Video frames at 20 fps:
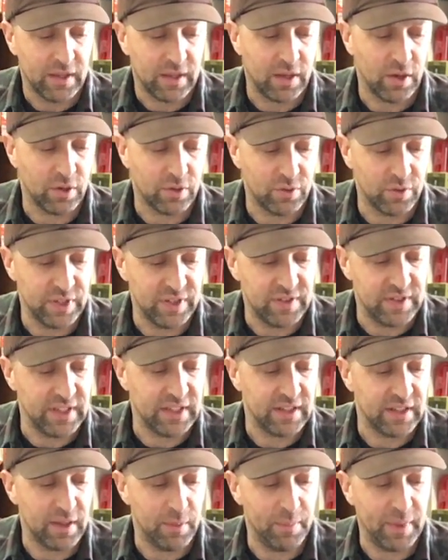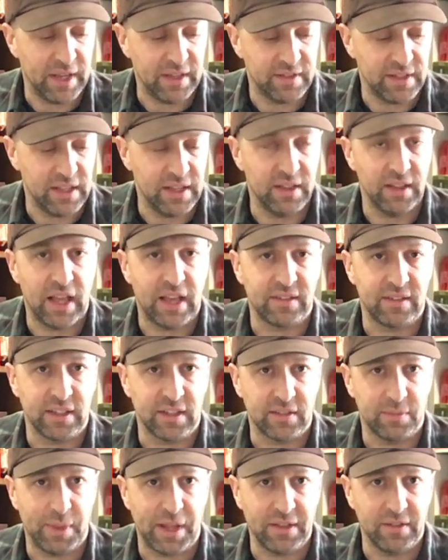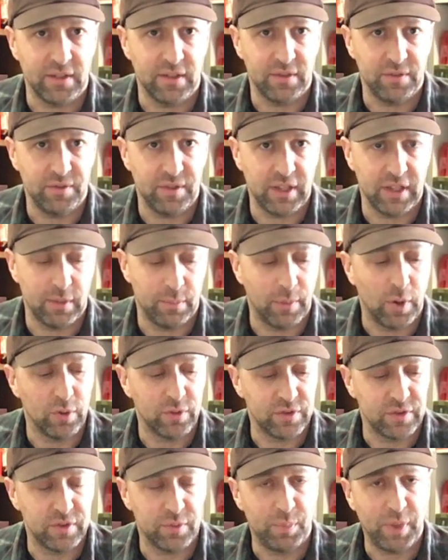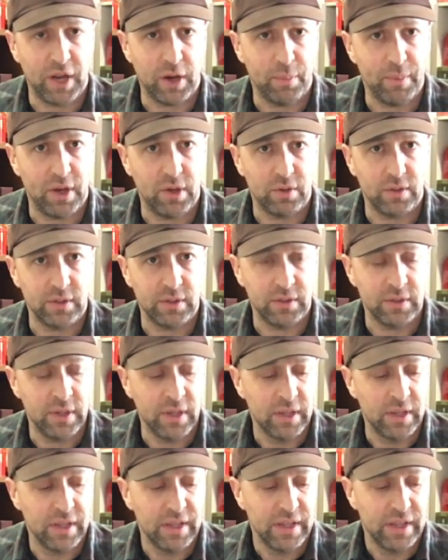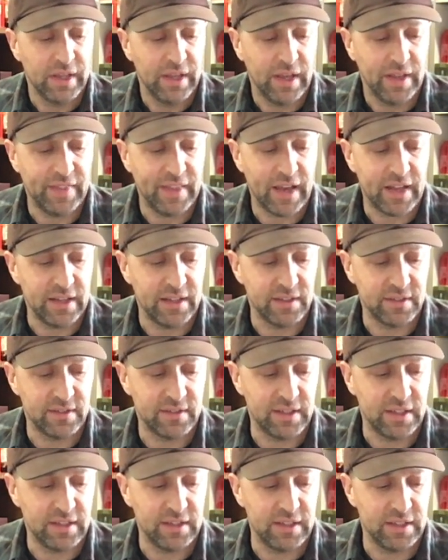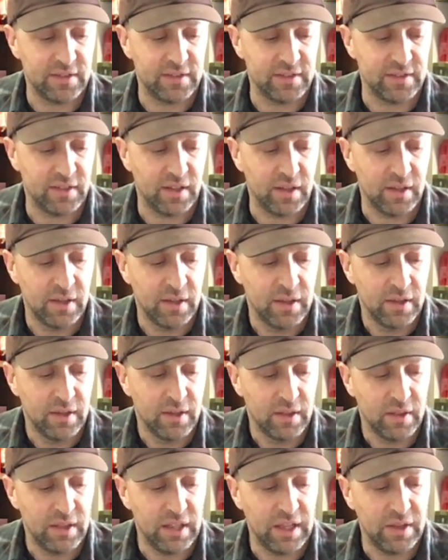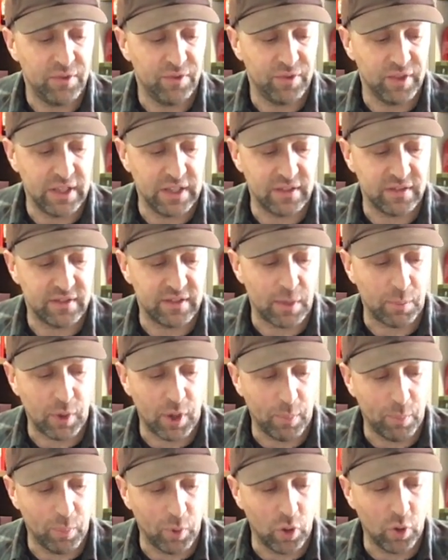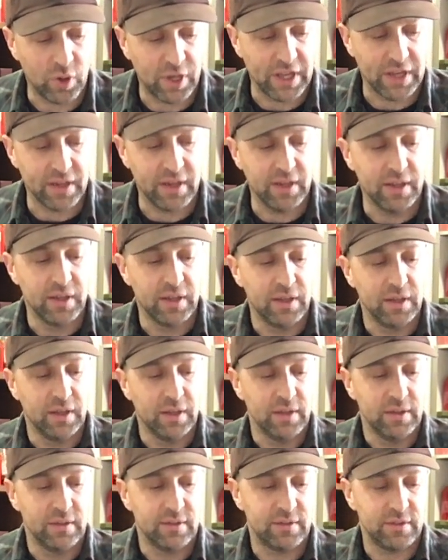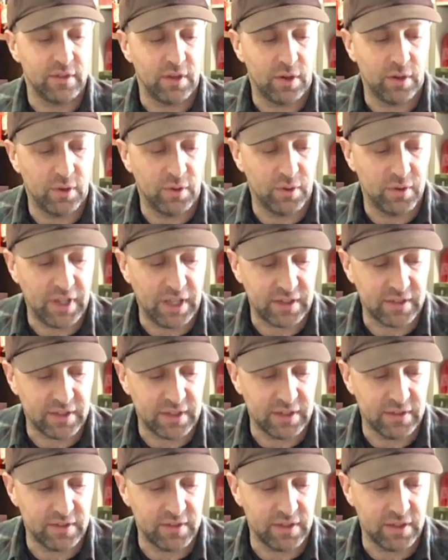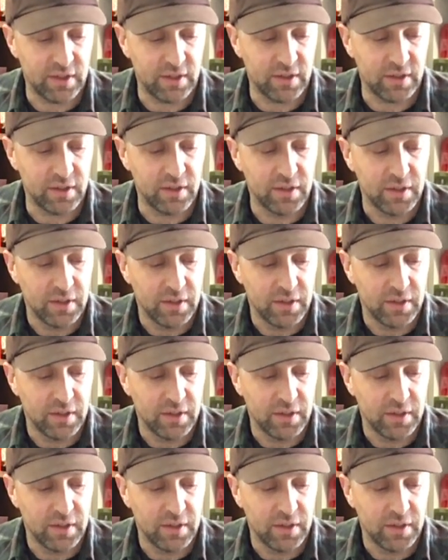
characteristic that makes it less expensive than most Pear Mountain, and that is that this leaf is somewhat broken. So that's considered